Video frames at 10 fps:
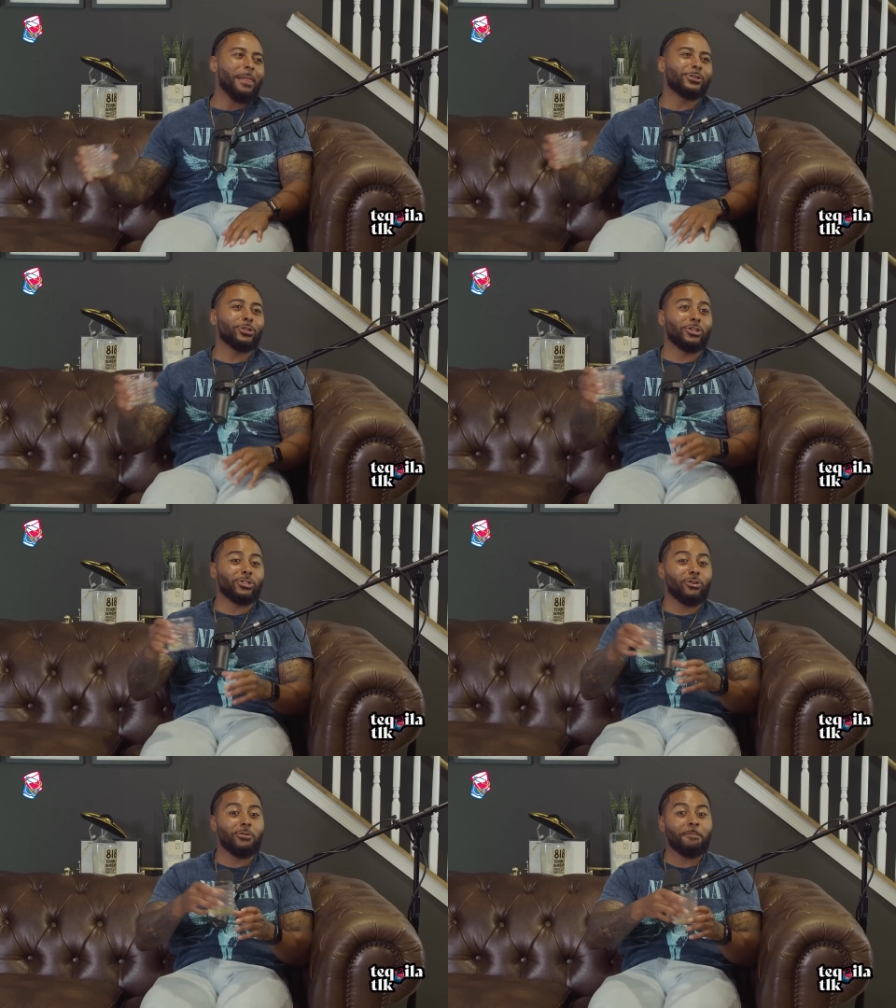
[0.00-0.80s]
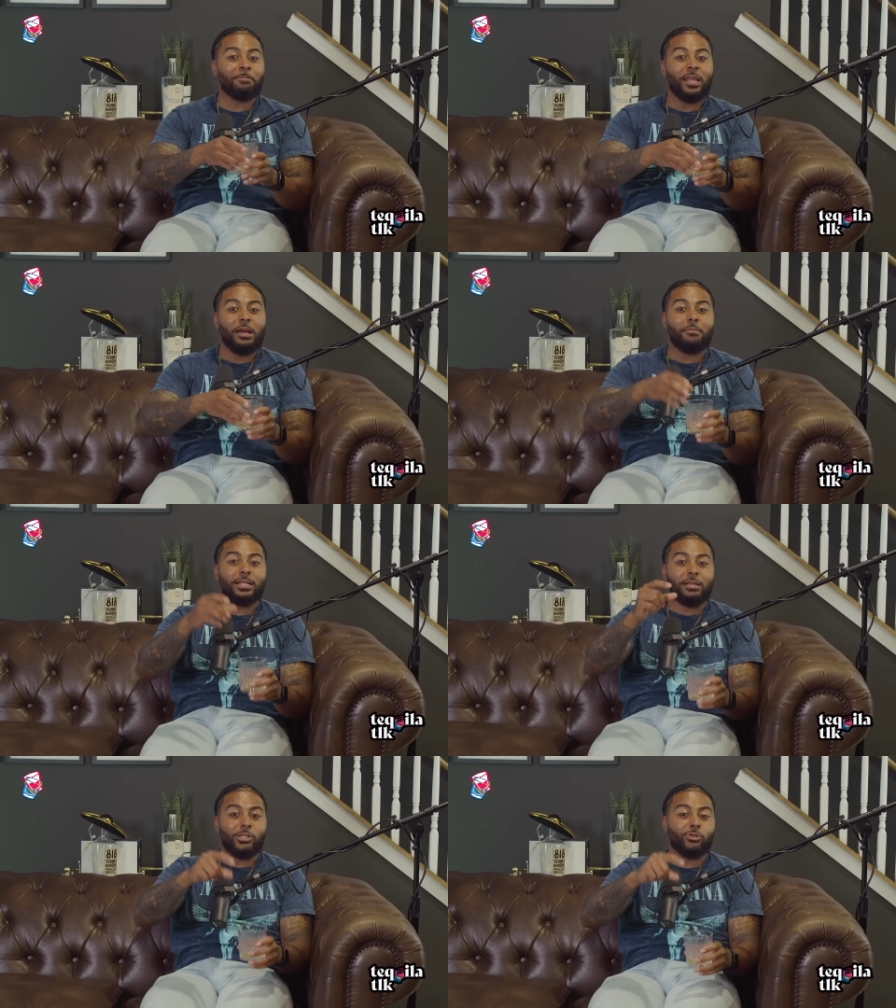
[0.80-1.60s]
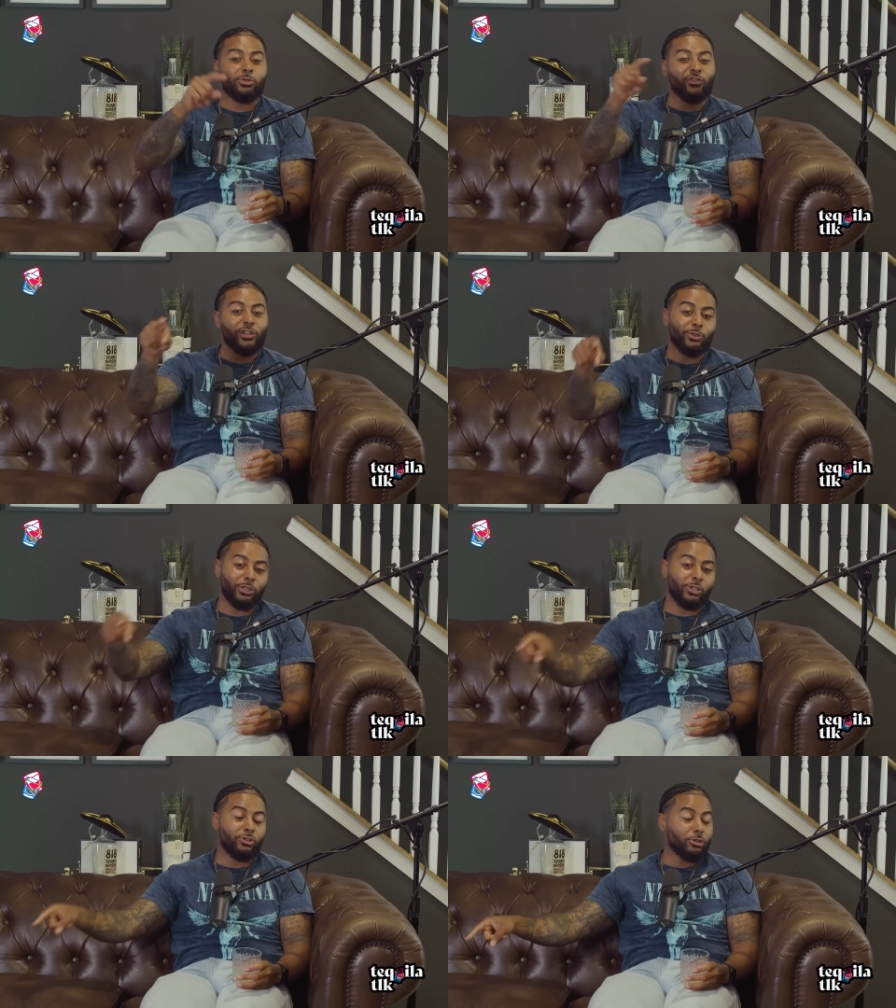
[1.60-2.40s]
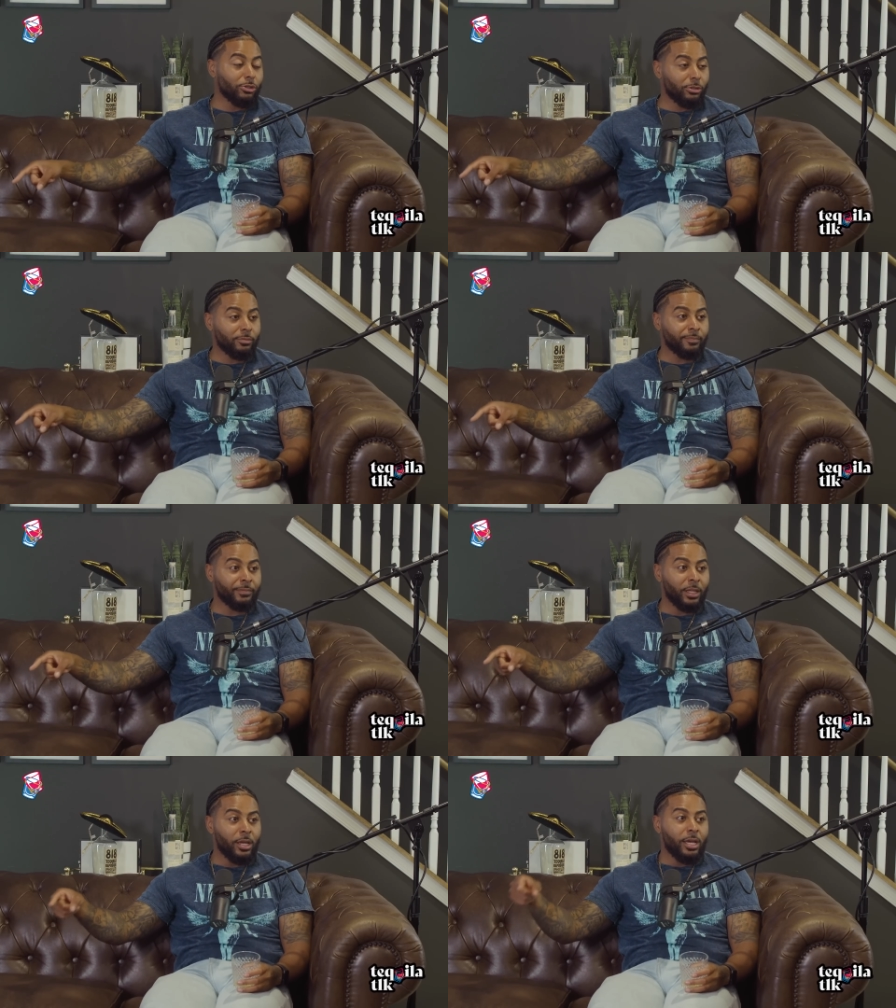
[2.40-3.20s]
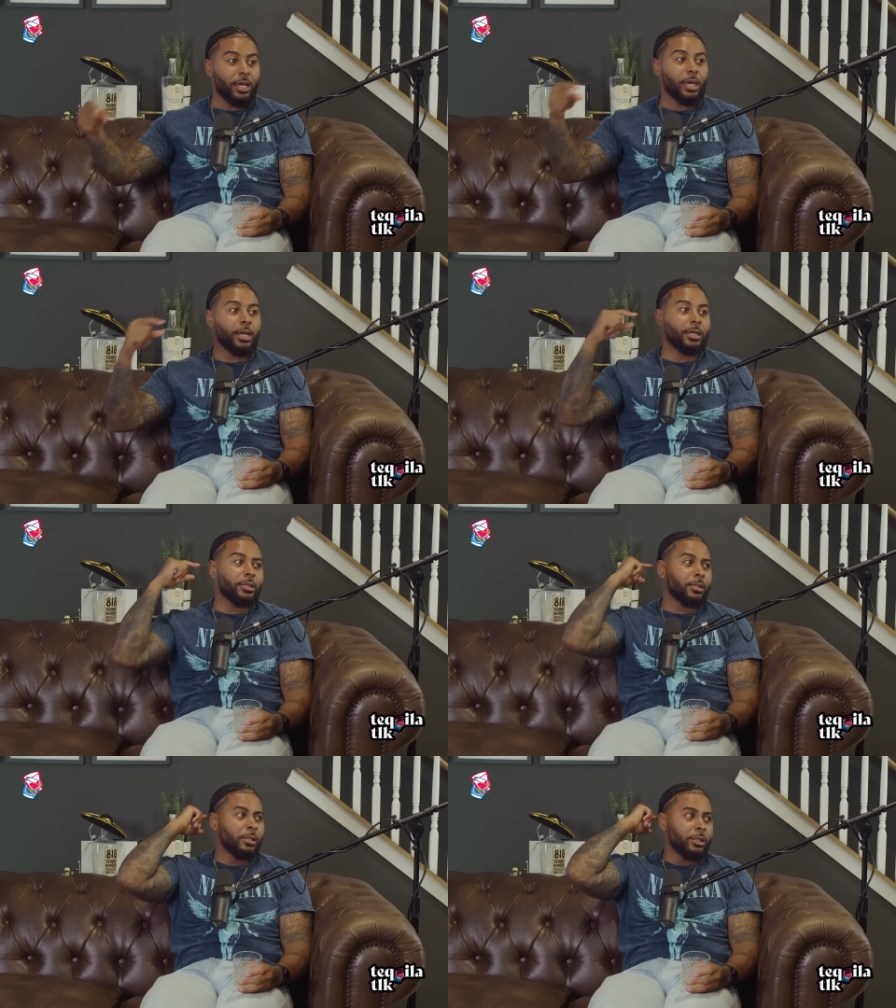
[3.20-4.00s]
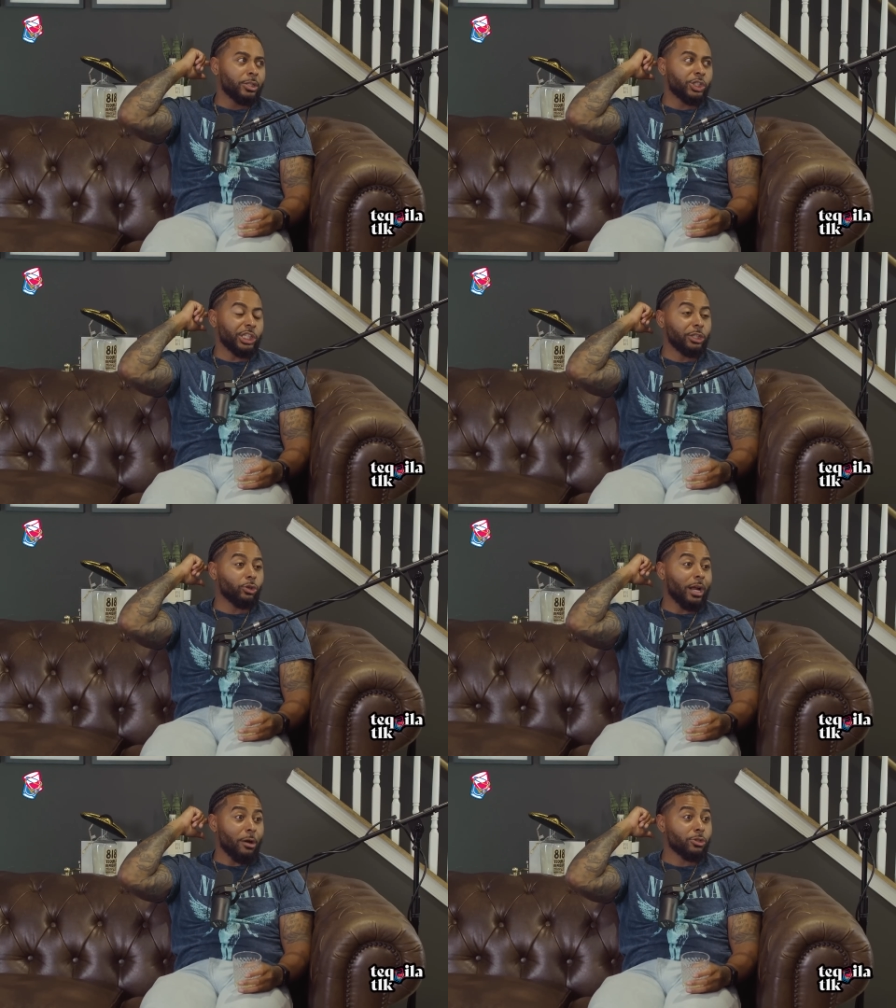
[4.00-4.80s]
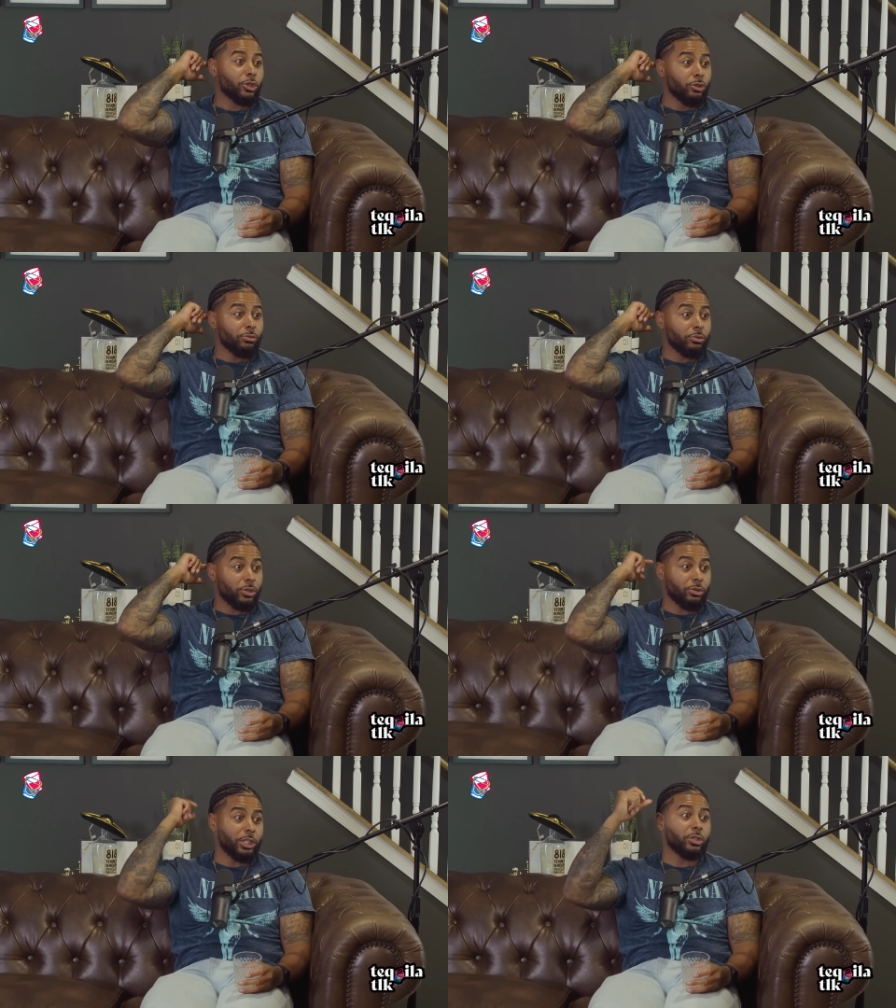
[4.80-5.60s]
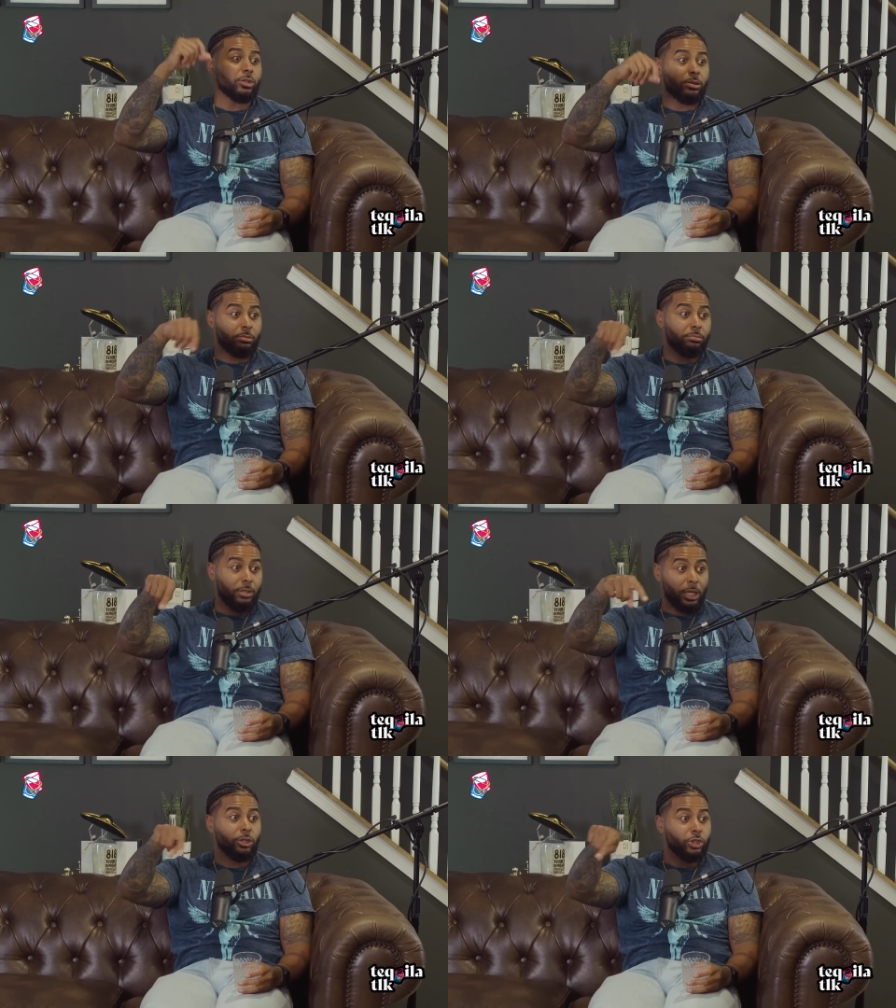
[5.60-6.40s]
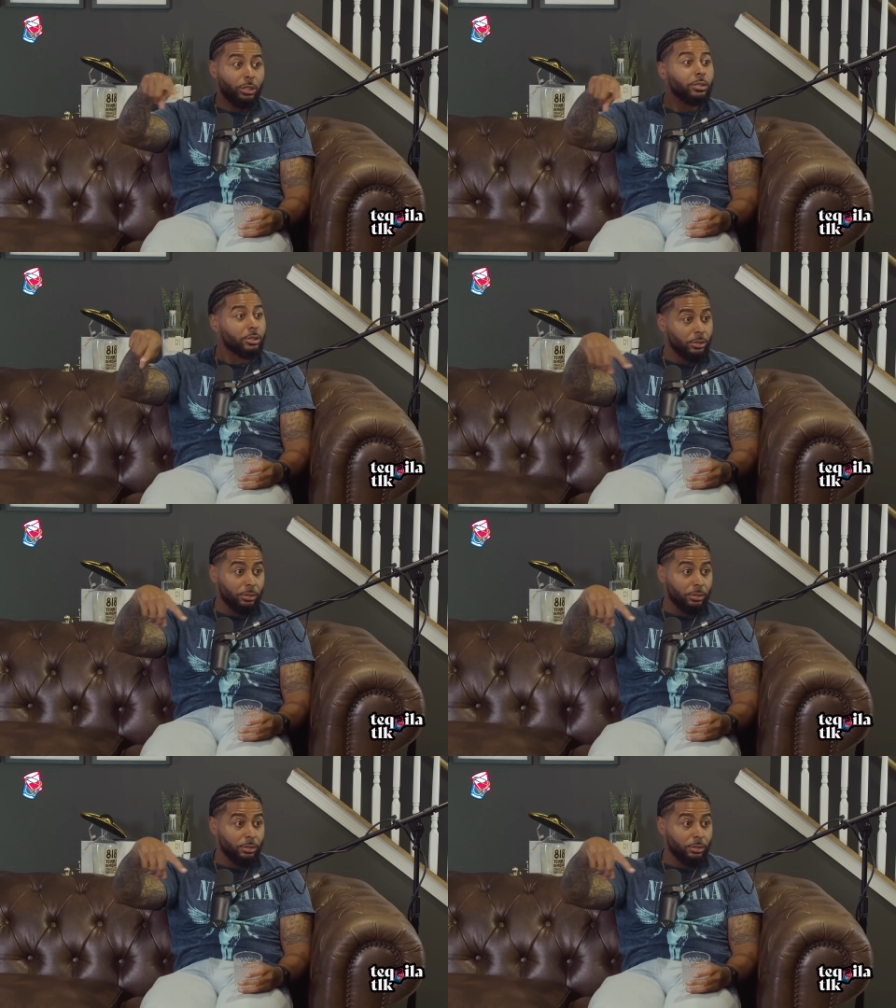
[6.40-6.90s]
So look, so my stepsister was friends with this girl, and she thought I was cute. So she in the church.